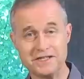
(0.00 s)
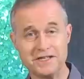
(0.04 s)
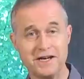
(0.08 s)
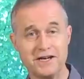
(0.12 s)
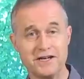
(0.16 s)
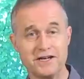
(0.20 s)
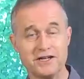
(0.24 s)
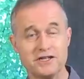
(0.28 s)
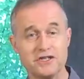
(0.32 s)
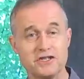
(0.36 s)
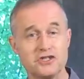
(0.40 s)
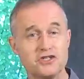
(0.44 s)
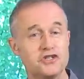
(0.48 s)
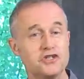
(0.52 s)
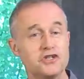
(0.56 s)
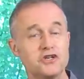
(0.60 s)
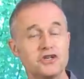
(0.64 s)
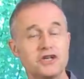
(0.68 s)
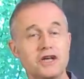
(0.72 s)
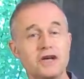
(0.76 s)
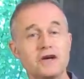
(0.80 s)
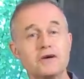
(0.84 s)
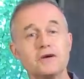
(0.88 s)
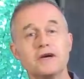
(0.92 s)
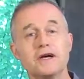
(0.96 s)
side of the
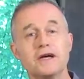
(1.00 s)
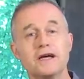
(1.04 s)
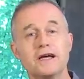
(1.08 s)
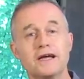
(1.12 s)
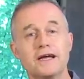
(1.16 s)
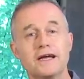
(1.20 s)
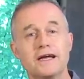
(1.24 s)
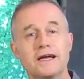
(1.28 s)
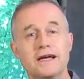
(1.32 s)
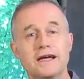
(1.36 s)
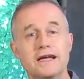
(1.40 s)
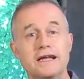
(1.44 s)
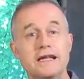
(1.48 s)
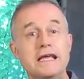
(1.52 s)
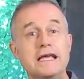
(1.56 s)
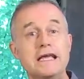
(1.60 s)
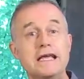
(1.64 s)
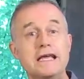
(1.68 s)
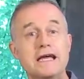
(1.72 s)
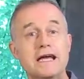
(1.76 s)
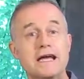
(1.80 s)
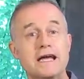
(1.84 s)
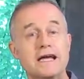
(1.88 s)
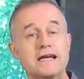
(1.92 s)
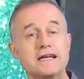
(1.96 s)
studio, and
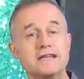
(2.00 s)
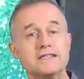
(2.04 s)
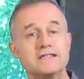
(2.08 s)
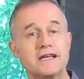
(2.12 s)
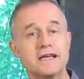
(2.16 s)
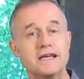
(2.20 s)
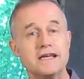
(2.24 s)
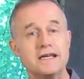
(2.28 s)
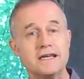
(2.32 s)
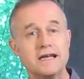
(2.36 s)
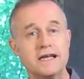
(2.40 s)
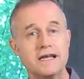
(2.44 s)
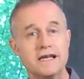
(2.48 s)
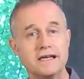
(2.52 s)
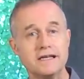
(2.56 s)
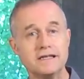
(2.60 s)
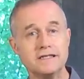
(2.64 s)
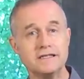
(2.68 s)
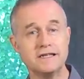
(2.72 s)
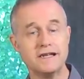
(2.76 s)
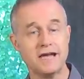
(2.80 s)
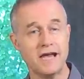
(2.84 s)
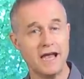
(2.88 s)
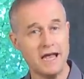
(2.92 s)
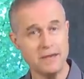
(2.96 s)
he has in
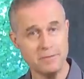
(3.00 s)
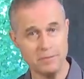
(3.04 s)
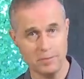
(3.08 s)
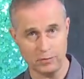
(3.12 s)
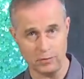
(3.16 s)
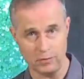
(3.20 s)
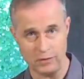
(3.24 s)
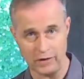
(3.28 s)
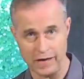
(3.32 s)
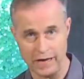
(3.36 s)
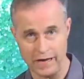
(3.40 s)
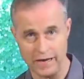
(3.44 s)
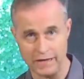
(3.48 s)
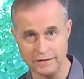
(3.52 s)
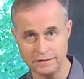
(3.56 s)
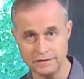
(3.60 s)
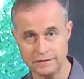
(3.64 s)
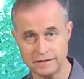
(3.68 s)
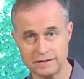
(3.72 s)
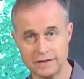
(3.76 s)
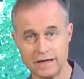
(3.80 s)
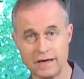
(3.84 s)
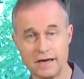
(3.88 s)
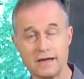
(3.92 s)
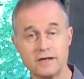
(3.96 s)
his capable
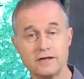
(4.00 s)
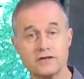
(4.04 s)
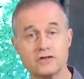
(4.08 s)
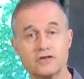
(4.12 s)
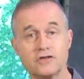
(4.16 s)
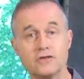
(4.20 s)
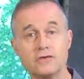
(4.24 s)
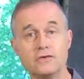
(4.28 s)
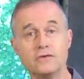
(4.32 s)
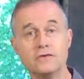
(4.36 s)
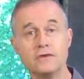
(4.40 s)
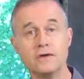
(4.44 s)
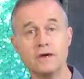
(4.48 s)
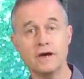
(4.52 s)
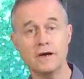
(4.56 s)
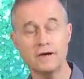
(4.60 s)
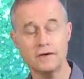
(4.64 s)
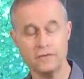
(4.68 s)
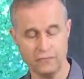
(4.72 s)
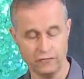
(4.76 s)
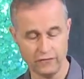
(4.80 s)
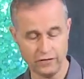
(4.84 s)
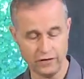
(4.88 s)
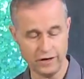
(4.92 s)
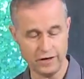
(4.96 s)
hands a
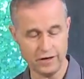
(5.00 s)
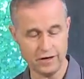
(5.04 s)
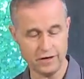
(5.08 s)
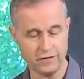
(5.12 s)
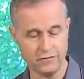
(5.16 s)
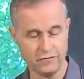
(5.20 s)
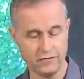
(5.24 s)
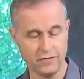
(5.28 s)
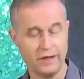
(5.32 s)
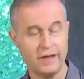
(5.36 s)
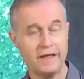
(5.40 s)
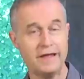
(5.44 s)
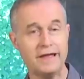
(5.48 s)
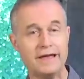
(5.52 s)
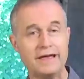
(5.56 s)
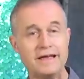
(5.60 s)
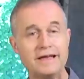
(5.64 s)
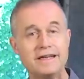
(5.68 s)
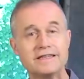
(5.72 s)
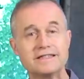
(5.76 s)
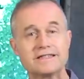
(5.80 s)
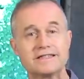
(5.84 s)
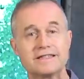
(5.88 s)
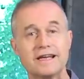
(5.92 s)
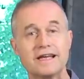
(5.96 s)
295
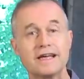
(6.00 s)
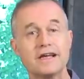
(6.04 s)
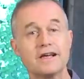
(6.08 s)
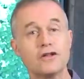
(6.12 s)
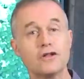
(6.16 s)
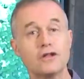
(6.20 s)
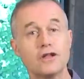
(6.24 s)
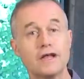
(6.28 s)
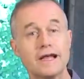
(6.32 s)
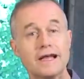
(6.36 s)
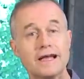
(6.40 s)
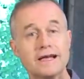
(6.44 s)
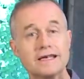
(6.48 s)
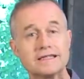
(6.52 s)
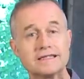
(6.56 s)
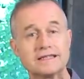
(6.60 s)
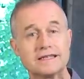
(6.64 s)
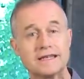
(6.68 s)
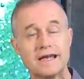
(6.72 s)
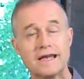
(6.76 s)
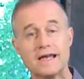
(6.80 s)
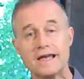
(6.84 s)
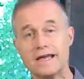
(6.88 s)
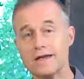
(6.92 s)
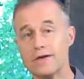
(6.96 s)

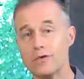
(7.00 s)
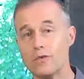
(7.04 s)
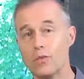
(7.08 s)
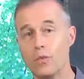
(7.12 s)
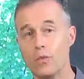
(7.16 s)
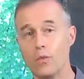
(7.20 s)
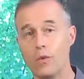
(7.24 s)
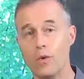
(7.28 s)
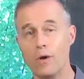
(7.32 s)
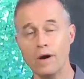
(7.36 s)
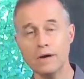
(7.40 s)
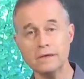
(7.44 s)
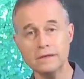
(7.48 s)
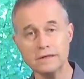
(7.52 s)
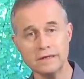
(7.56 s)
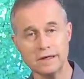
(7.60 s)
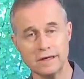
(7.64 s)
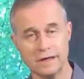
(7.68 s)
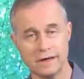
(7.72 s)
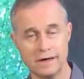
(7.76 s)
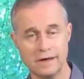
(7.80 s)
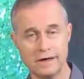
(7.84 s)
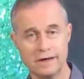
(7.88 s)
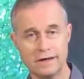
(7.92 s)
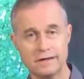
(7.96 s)
SLSA1
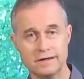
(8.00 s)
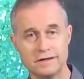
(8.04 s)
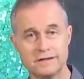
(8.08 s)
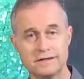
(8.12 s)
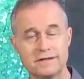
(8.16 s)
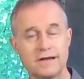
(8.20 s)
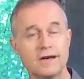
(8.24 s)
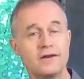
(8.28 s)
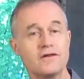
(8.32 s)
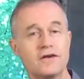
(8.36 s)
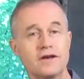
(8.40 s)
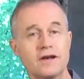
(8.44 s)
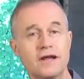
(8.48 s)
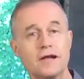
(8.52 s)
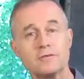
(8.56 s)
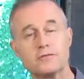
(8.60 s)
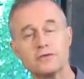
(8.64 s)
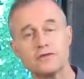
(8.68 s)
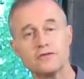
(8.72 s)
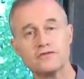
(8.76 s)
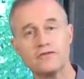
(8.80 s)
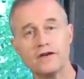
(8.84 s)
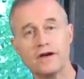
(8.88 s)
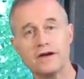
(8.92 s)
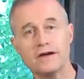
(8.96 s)
siren
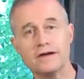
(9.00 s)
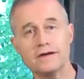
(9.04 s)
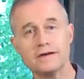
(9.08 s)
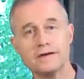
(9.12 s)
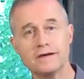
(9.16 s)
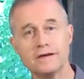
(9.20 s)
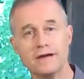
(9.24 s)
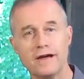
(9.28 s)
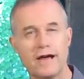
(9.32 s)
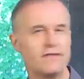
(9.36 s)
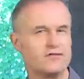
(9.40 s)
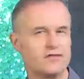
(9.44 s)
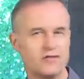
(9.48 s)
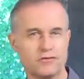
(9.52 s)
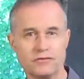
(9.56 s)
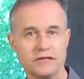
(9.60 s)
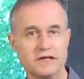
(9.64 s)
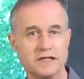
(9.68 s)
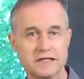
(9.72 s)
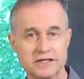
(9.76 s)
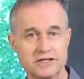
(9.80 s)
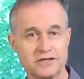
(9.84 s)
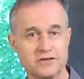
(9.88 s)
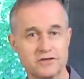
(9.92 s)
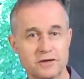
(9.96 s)
amplifier. Have to
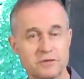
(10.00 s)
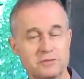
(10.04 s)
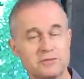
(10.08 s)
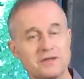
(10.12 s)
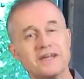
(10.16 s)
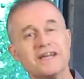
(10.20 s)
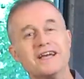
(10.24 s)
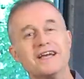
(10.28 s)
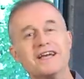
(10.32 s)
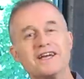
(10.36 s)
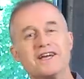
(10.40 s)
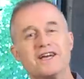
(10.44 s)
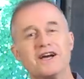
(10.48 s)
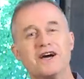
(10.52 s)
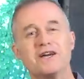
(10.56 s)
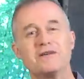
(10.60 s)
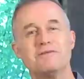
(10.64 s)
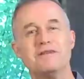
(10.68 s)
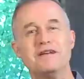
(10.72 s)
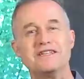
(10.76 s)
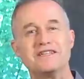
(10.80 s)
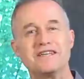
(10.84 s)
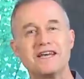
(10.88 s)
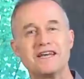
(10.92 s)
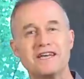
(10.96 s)
read the script. Going to
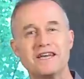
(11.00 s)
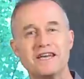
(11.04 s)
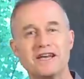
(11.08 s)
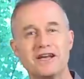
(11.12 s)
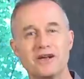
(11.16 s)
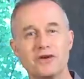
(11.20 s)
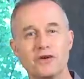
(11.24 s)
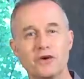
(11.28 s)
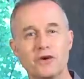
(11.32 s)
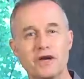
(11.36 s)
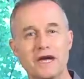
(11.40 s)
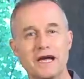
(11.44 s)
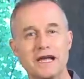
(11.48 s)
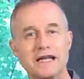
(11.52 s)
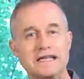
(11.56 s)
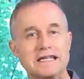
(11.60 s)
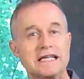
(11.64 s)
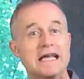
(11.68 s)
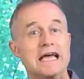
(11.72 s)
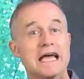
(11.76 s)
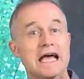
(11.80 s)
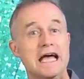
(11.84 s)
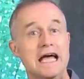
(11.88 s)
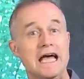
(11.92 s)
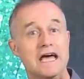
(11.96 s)
be taking a look at
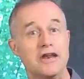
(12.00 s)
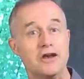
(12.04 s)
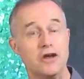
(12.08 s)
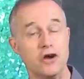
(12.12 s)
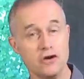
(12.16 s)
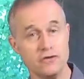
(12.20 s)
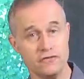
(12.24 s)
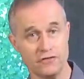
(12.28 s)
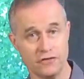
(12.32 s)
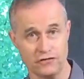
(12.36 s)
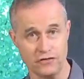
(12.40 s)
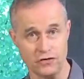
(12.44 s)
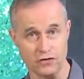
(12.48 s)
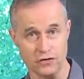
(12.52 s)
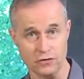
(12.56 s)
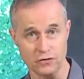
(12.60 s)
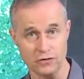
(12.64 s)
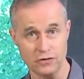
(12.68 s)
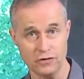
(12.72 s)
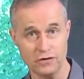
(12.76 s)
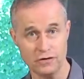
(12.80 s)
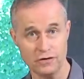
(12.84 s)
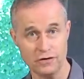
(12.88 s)
an overview